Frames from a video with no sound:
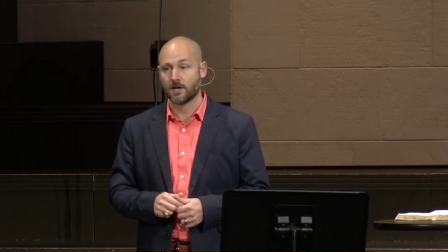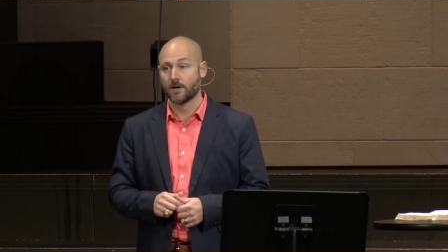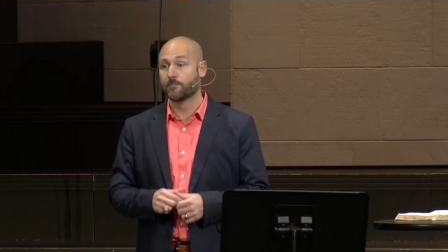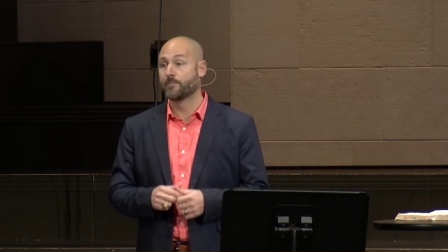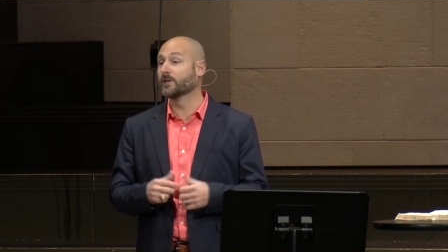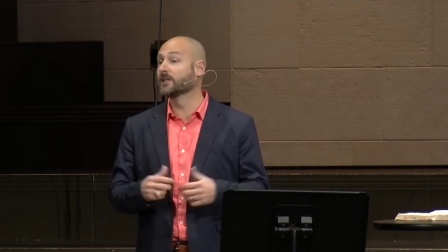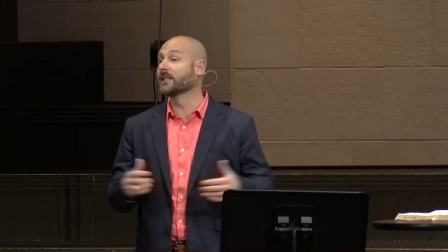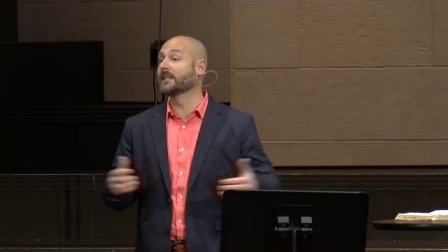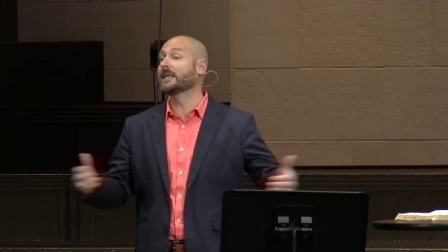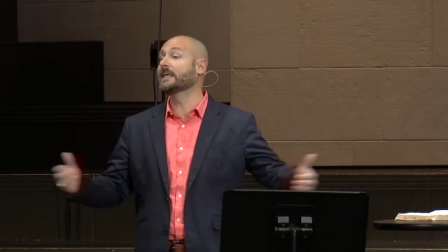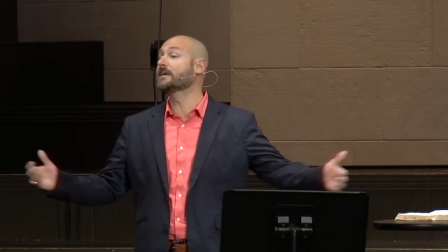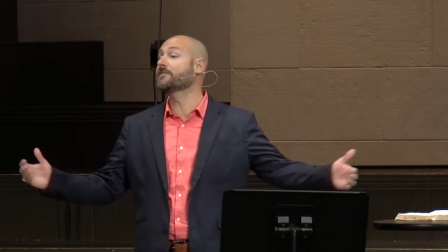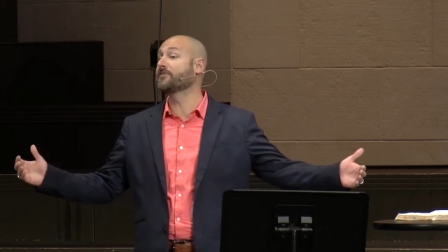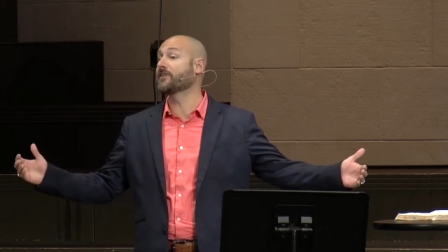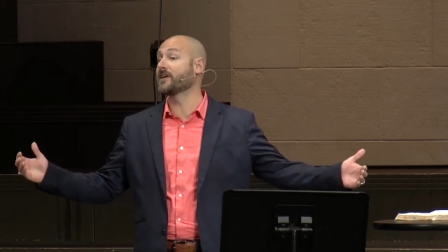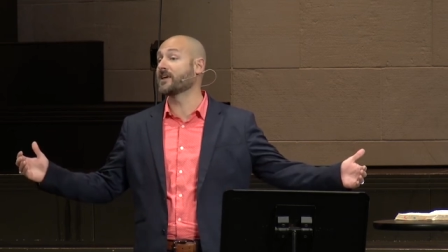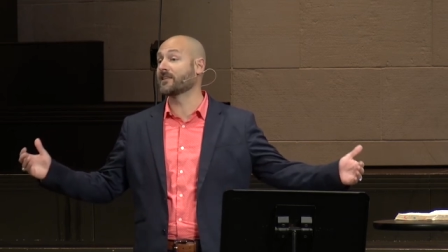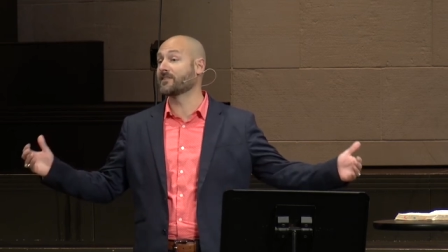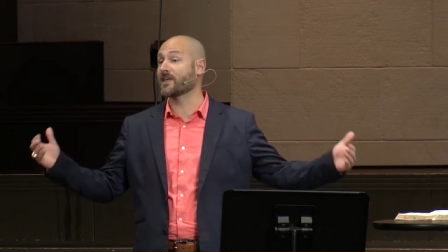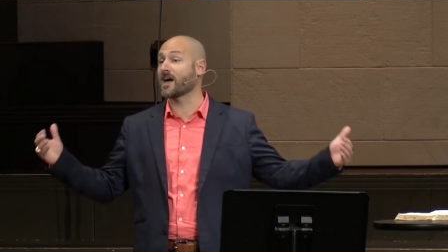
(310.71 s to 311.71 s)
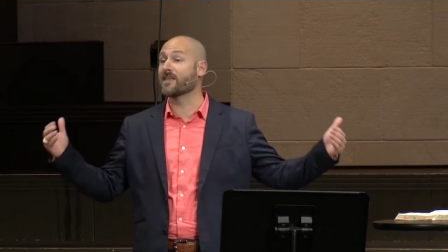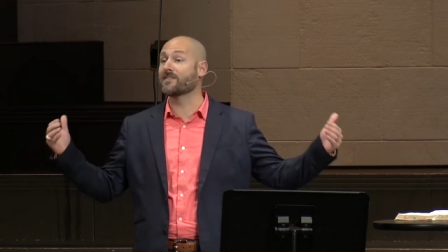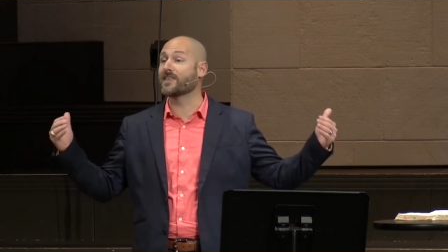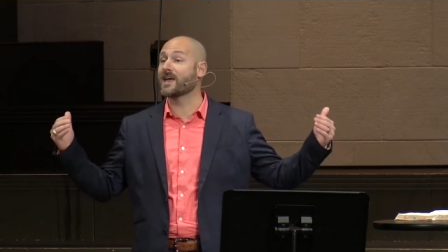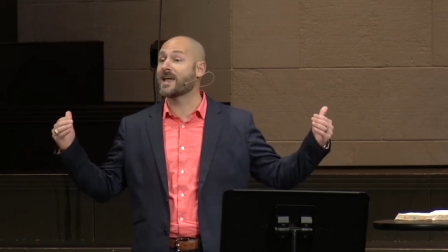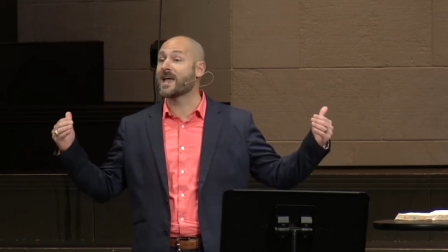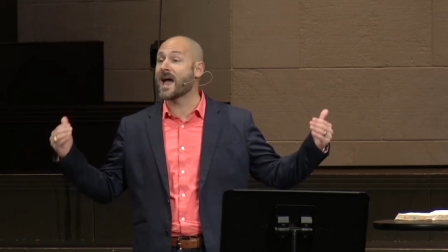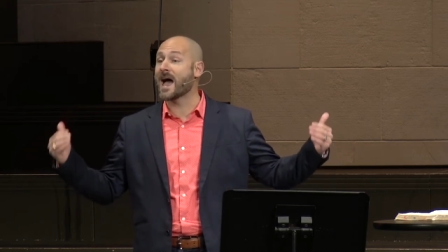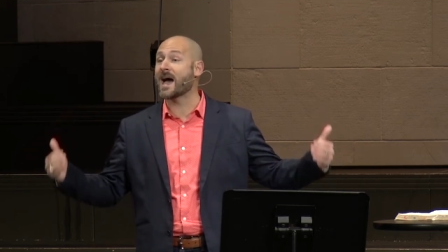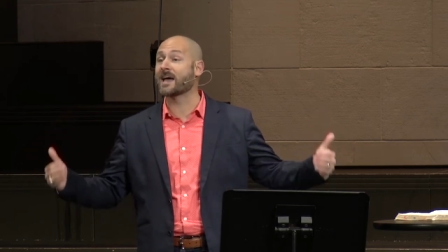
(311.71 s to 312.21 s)
believing that
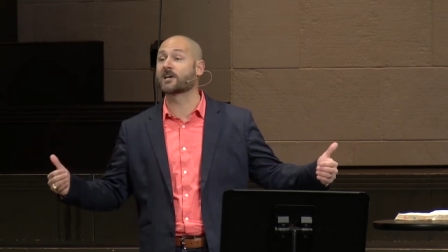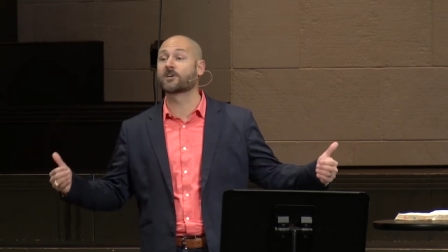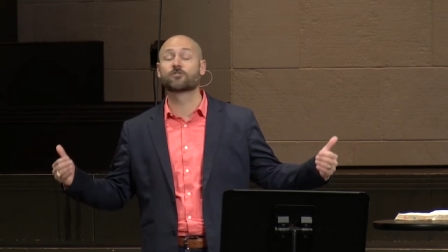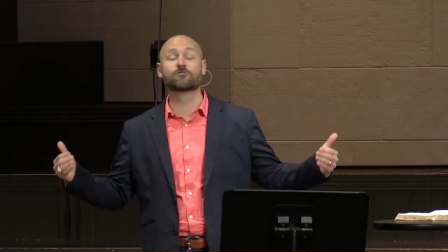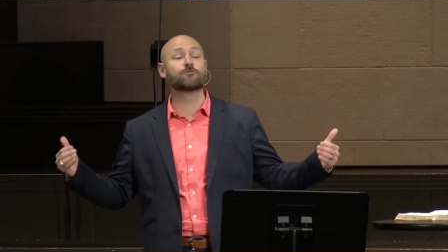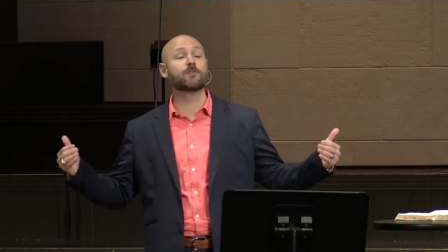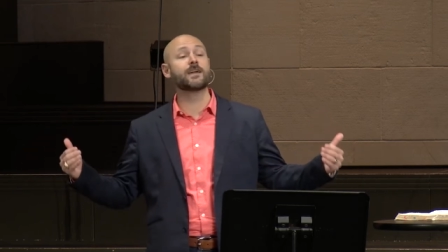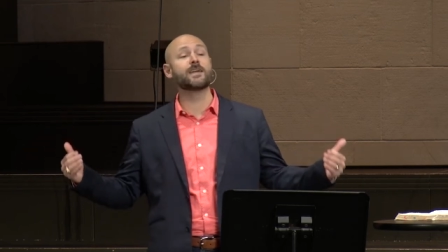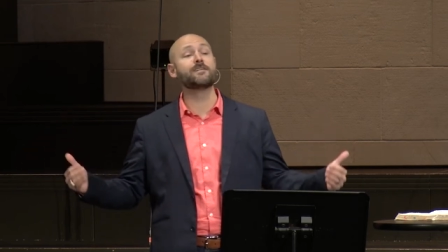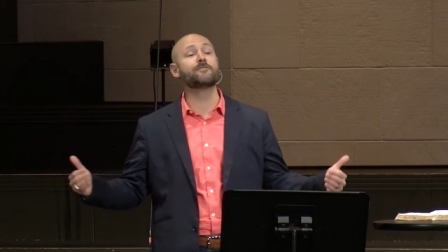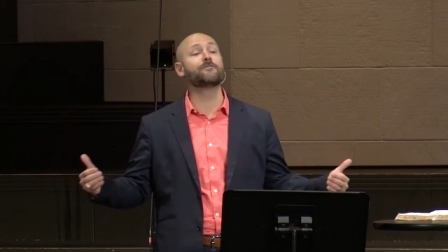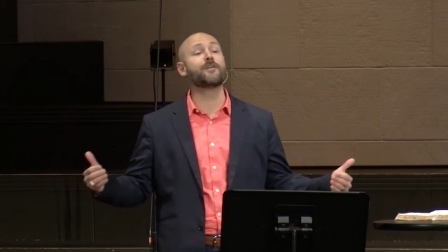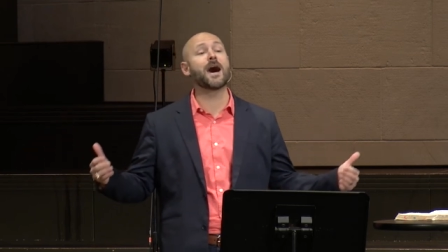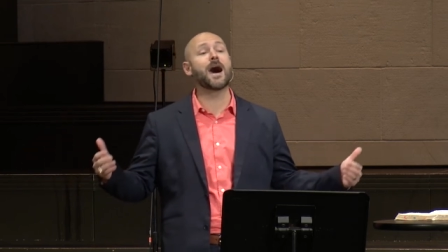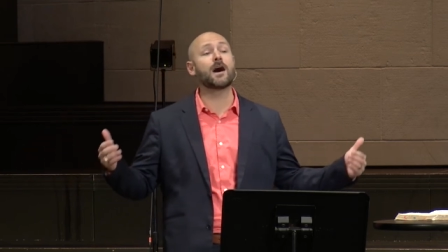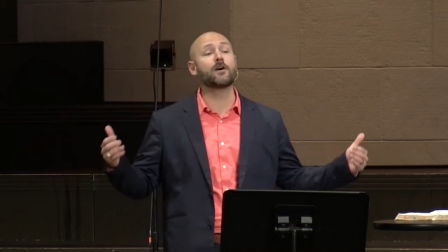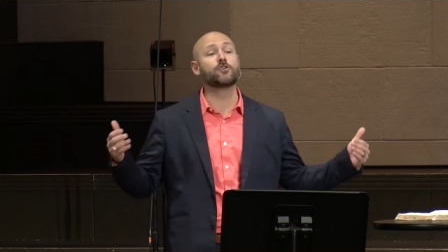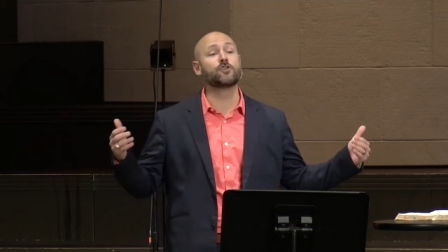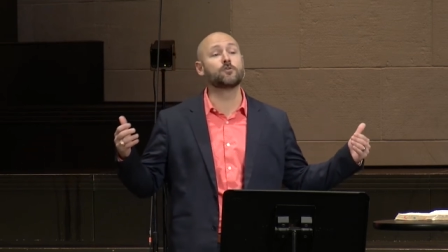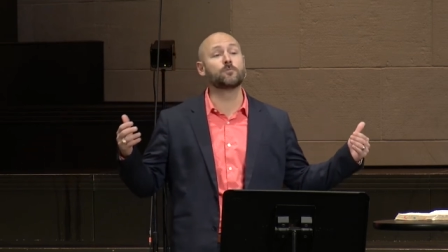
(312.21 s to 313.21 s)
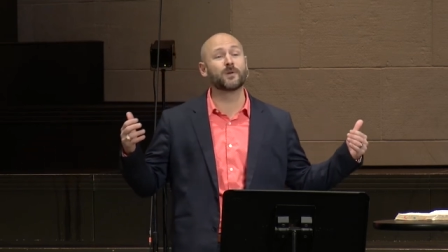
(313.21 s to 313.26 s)
they had great value